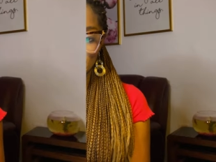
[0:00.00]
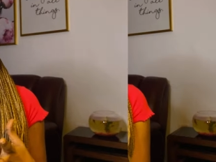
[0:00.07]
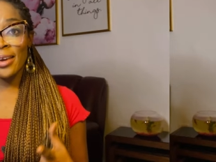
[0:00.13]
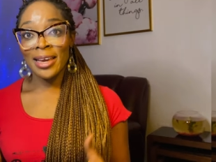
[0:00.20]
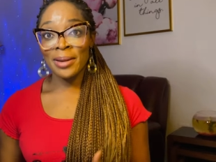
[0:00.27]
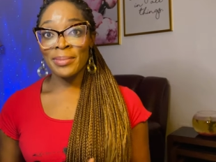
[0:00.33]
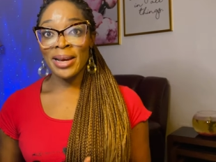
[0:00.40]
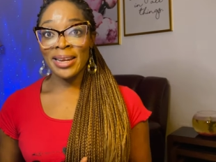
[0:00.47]

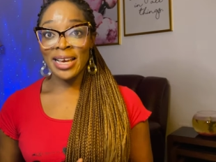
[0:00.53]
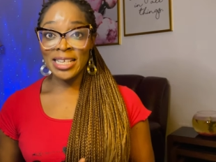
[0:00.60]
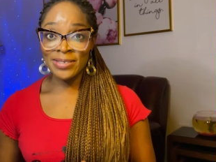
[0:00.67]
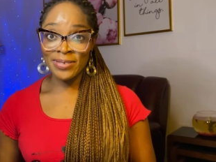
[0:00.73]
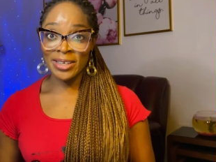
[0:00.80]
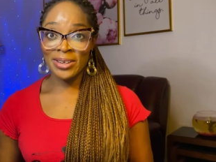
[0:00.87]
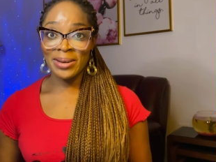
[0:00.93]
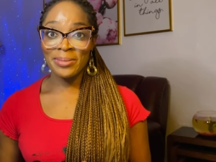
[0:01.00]
In my next
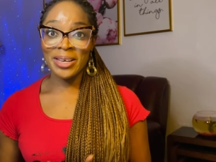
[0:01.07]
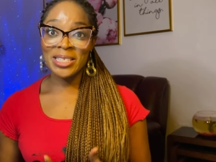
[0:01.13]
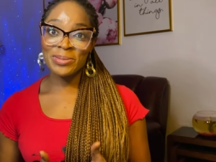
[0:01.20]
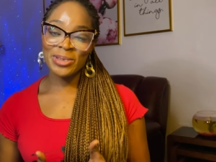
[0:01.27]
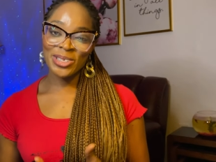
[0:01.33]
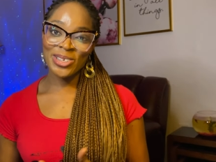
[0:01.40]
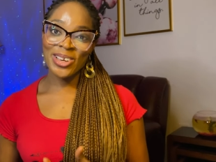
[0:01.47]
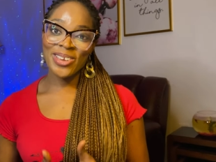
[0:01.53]
video, I'm going to be
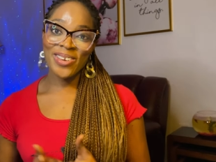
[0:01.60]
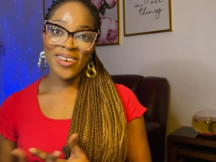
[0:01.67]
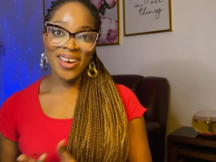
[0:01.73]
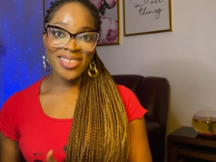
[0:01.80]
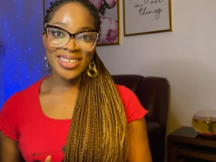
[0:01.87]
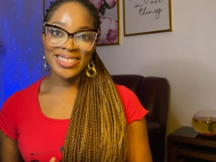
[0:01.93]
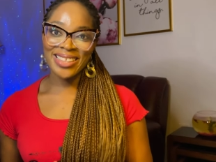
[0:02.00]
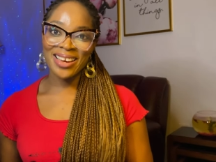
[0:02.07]
showing you
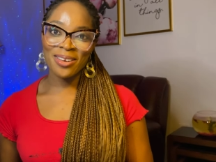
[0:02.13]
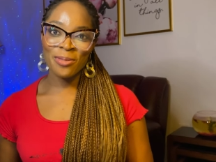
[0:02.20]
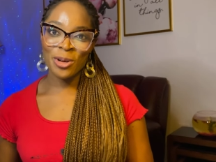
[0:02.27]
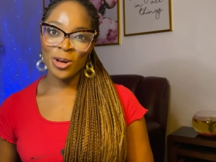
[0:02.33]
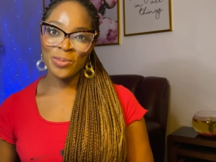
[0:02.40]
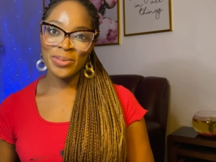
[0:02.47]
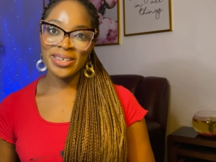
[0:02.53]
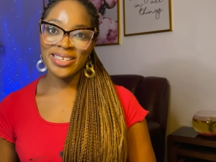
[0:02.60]
other startup
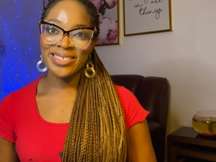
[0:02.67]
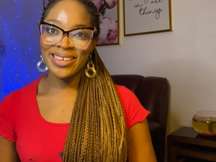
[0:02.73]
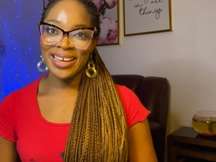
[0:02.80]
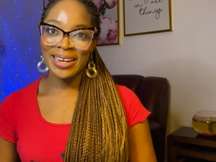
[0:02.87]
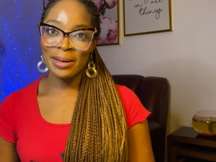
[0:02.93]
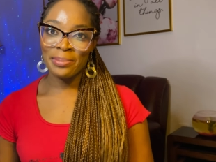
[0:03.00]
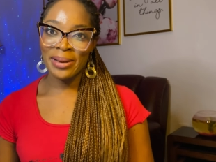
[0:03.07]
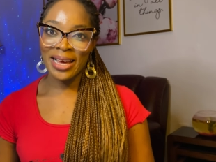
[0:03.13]
companies you can
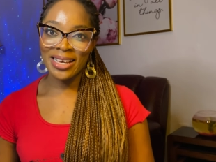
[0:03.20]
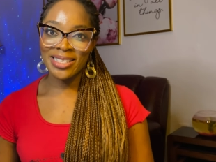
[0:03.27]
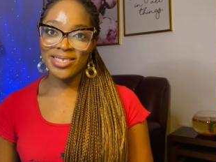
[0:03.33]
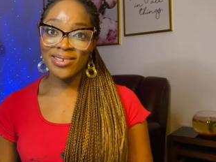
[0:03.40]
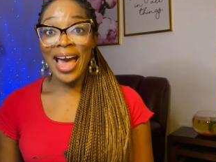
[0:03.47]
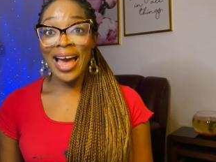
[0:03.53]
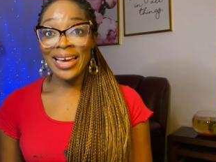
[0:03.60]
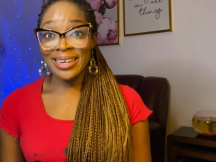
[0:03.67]
apply
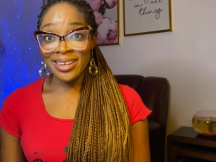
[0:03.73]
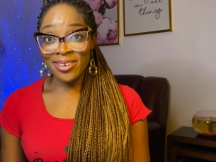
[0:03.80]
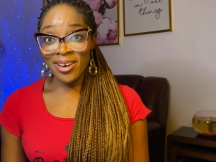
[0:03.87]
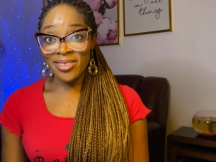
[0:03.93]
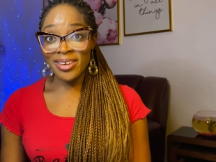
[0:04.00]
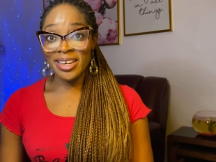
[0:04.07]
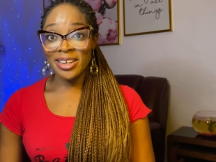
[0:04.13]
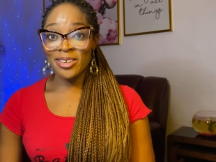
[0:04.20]
to, and in other
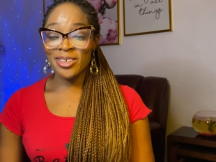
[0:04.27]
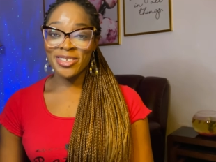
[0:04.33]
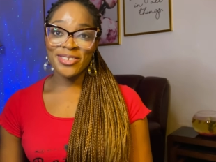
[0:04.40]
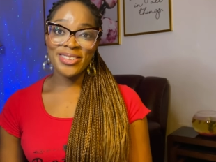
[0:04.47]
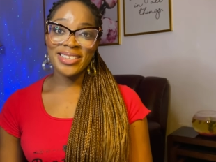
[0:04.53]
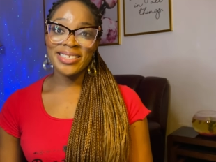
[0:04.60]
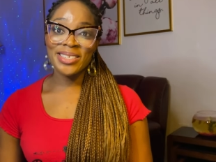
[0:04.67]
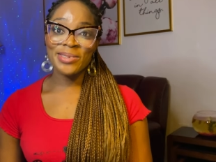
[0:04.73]

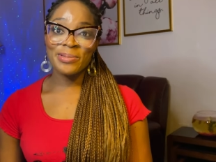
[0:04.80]
industries as